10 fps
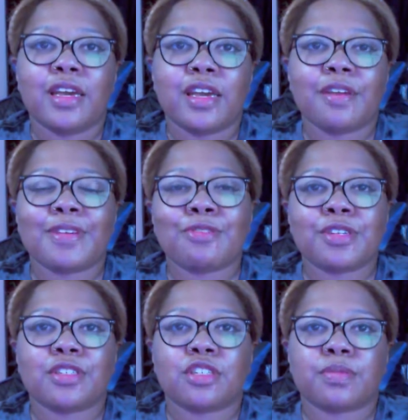If you want
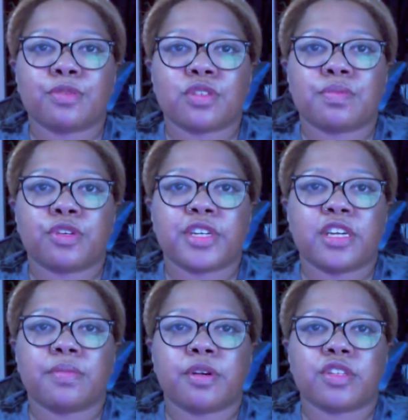to explore some more
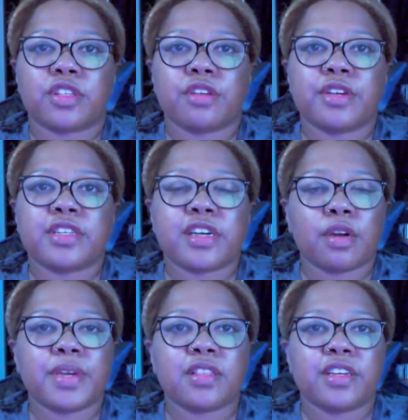Kingdom Hearts theories, I'll
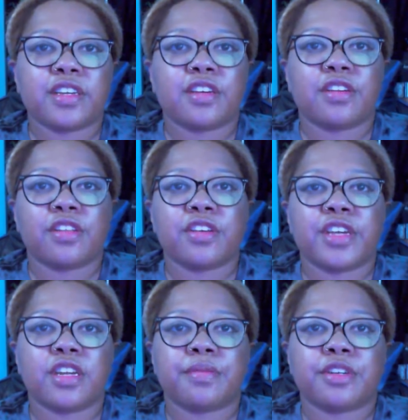be linking another
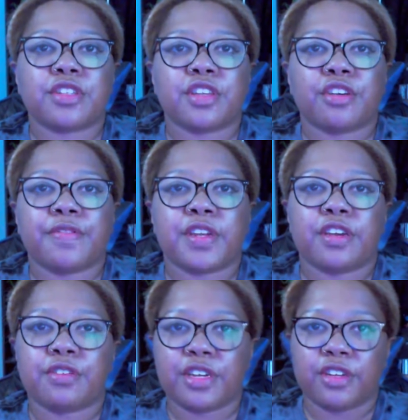Kingdom Hearts theory
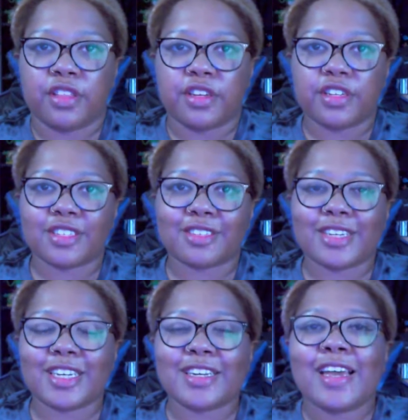video here in the end
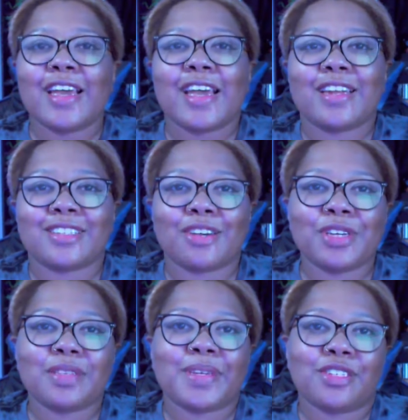screen. And as
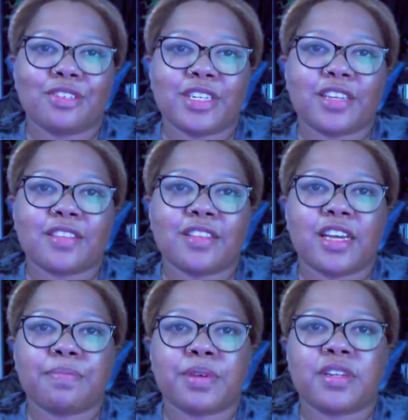always, be sure to hit the
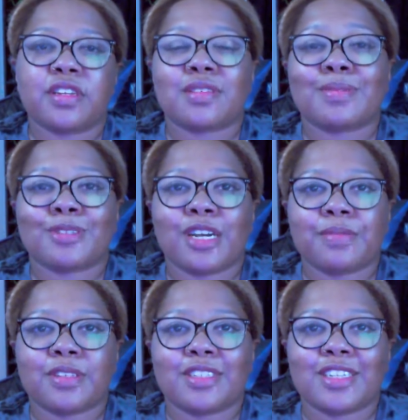like button and subscribe
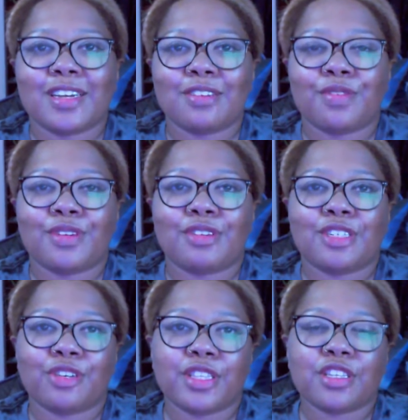to this channel if you
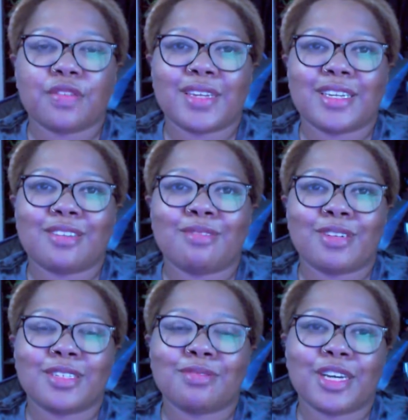enjoyed this video and
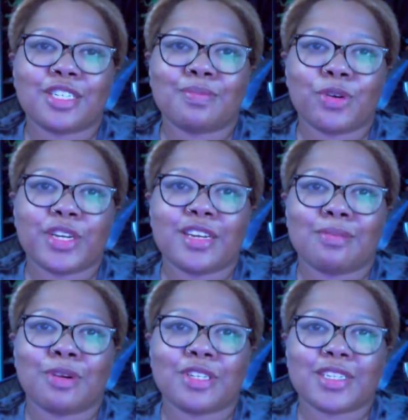want to watch more
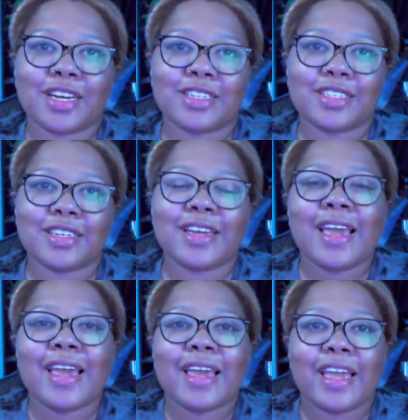Kingdom Hearts content.
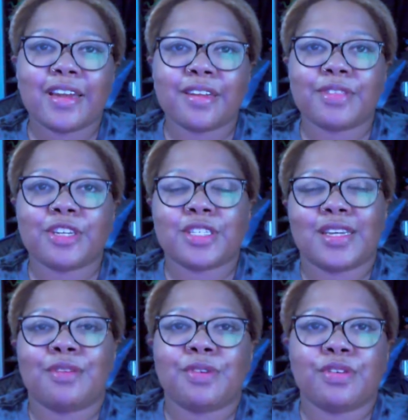And if there's
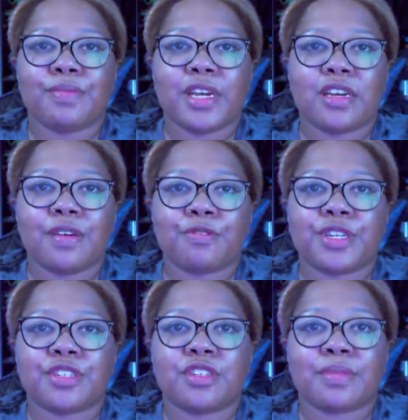anyone who may have
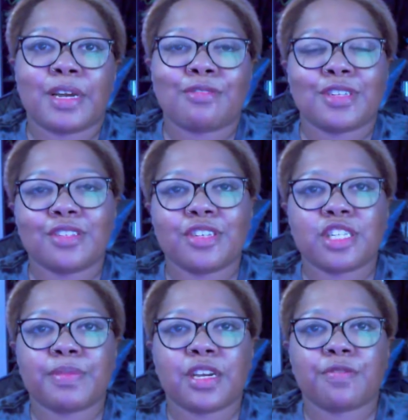questions about what to
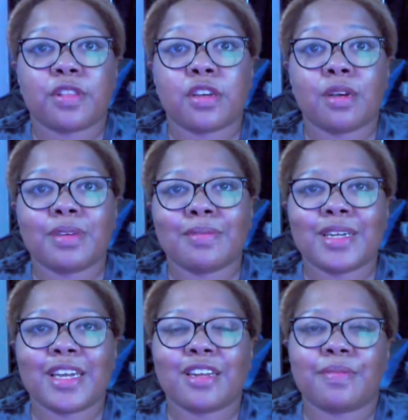expect for the upcoming
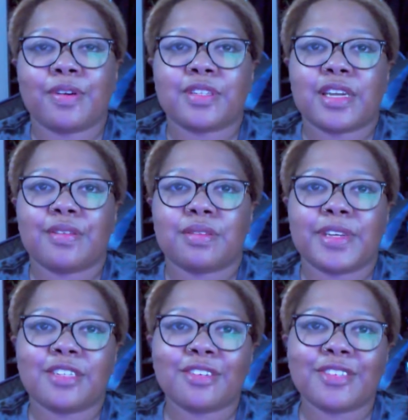Kingdom Hearts games, be
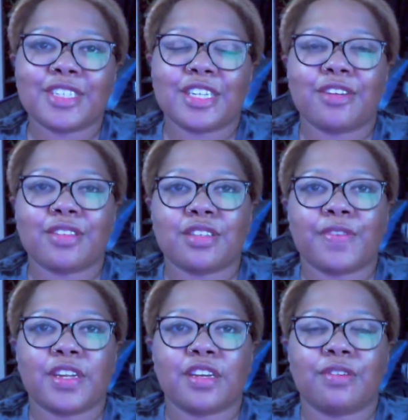sure to share this
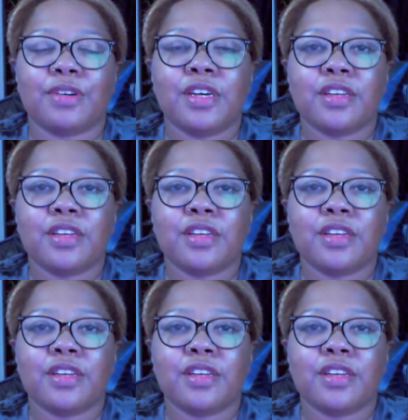video.